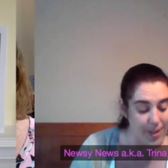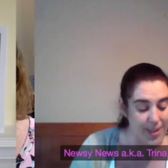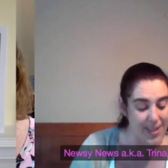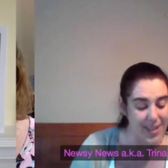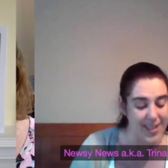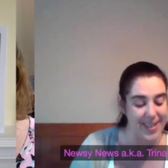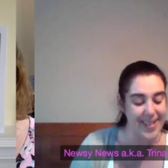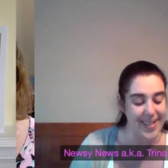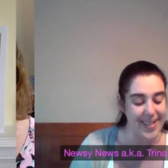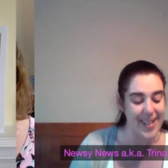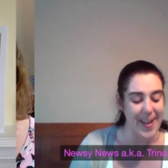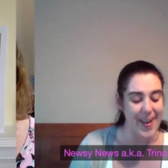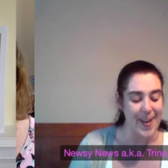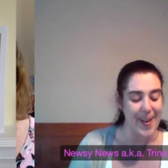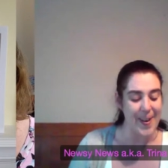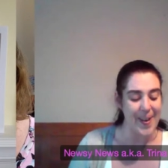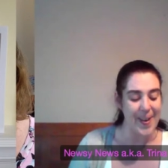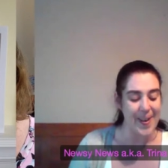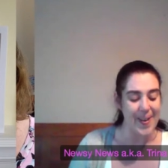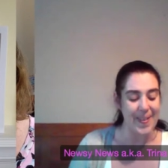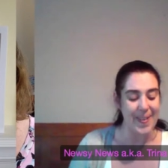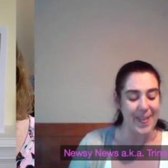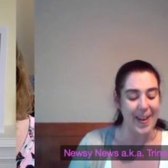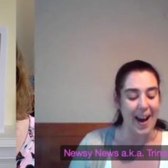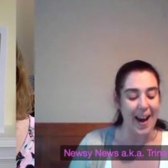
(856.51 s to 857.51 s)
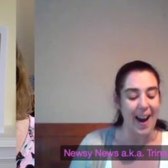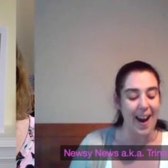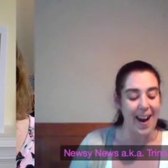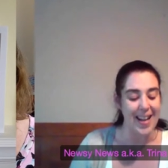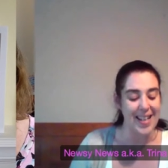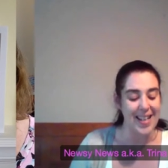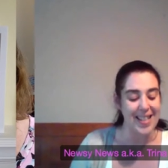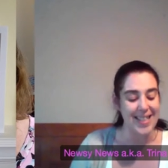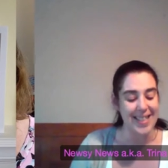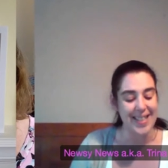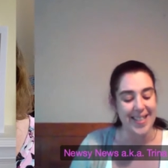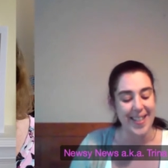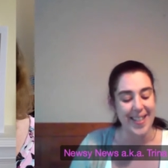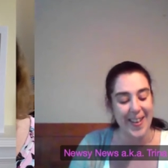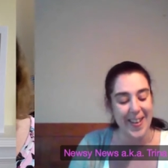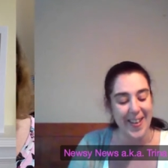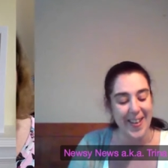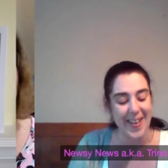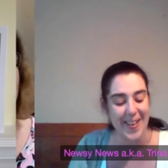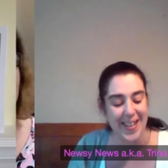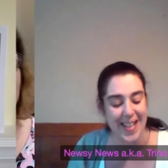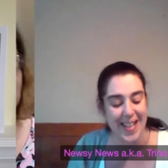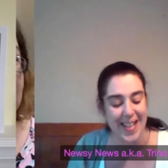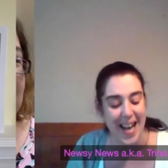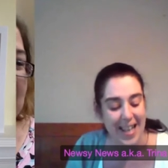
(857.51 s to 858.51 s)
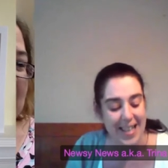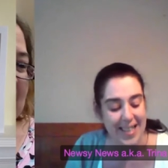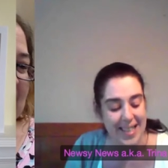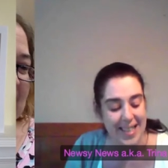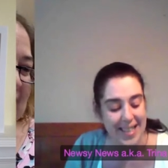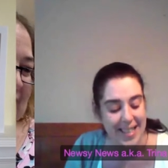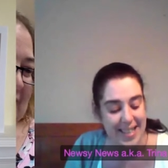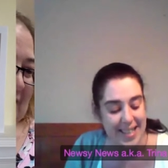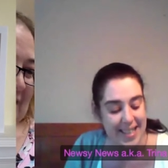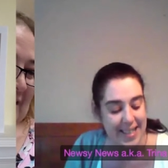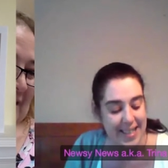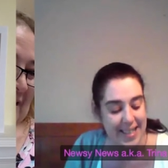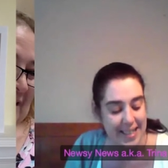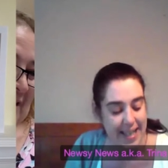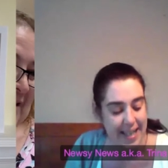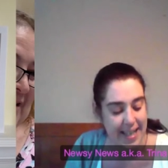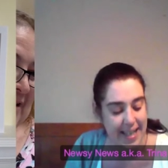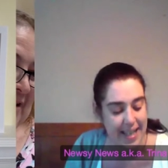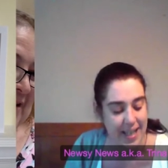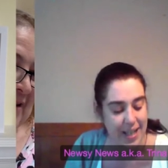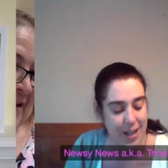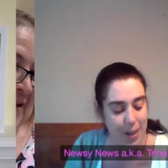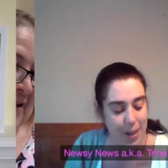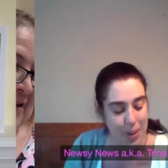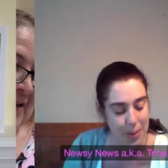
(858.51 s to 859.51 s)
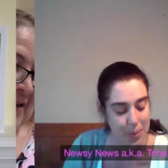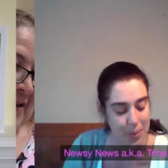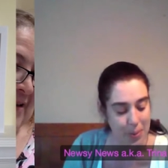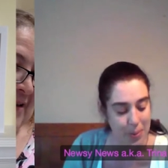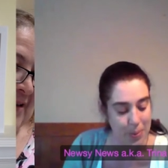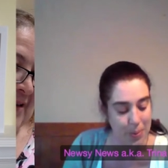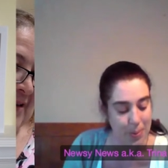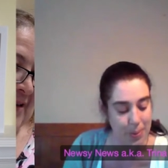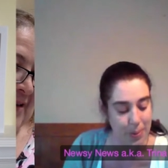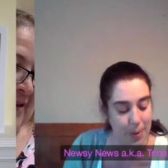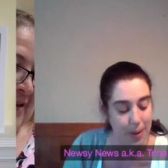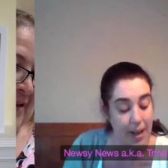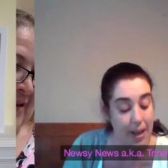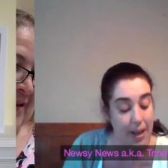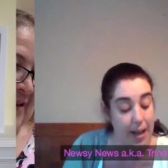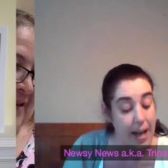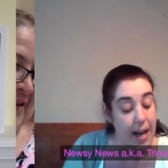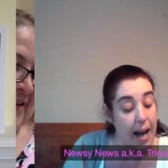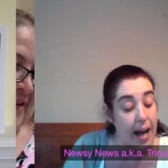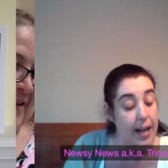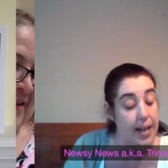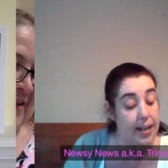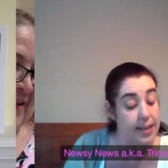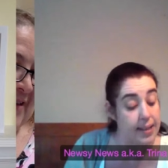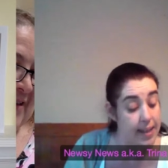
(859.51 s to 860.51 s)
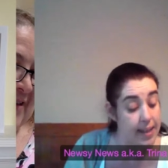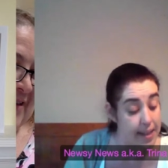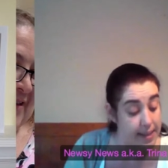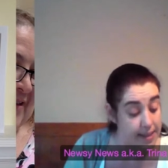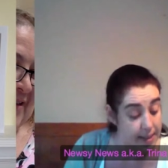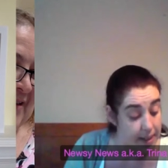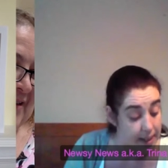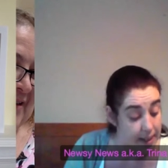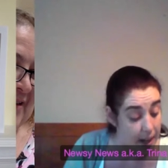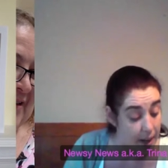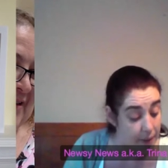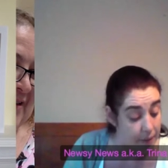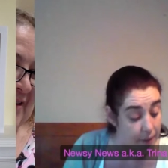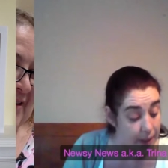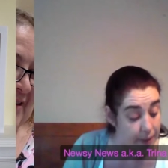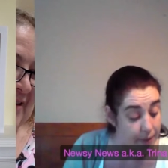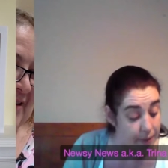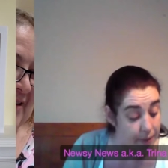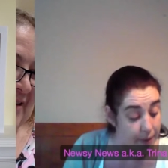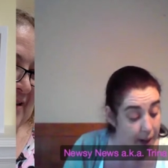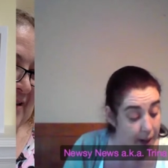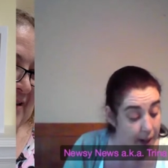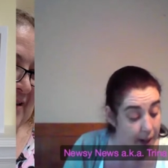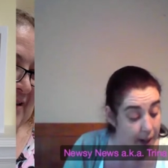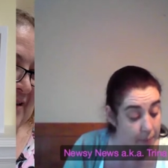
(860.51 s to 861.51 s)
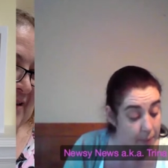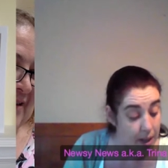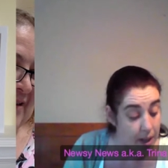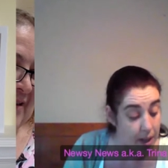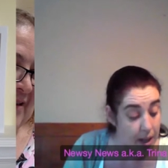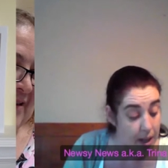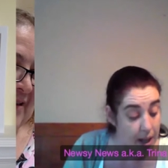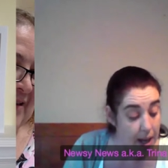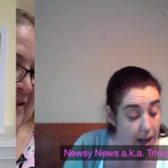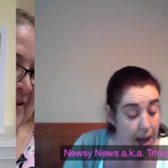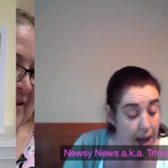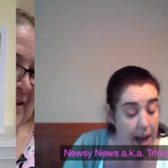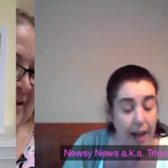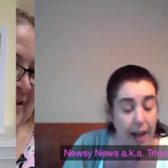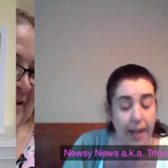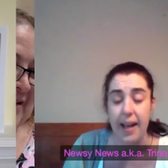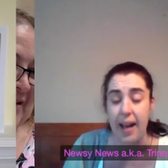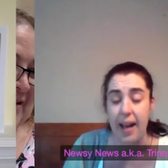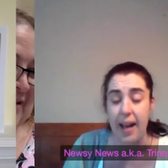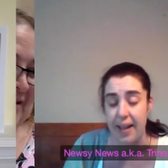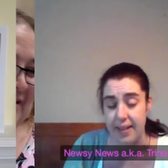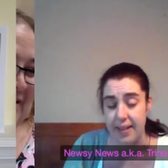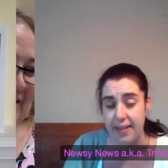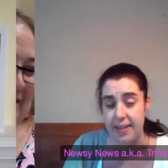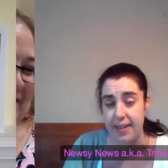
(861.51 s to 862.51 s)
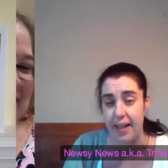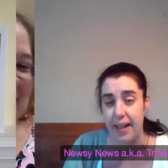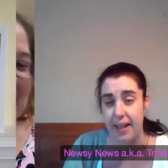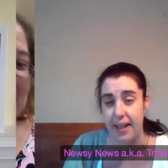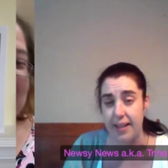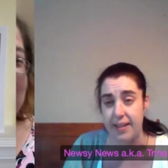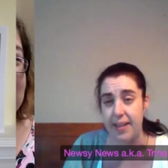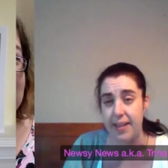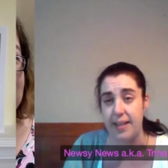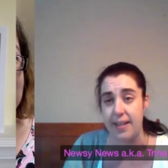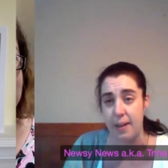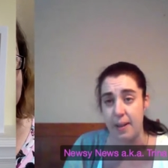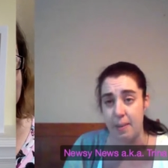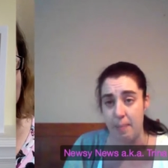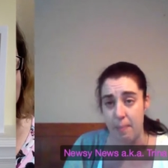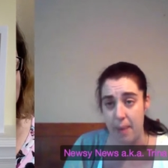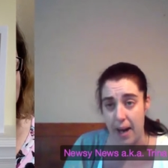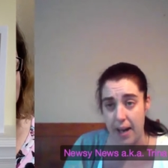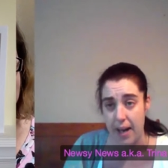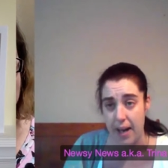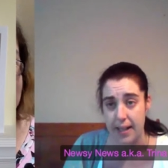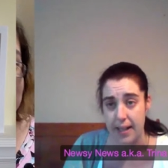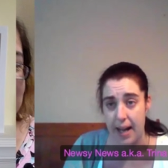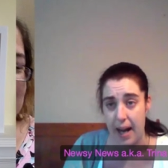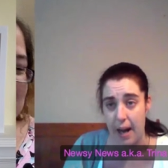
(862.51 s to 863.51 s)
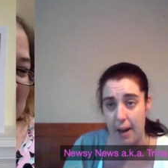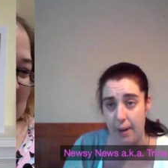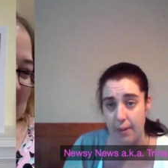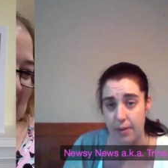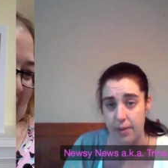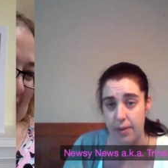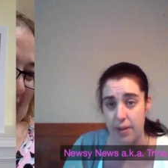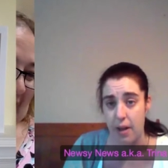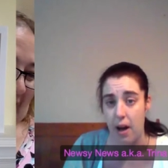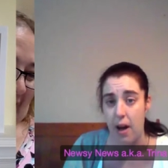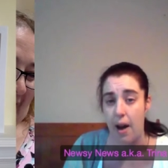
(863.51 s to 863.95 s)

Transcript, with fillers: Sue, hi Sue. Nice you. And it is a lovely frame, And yes, it is a madhouse.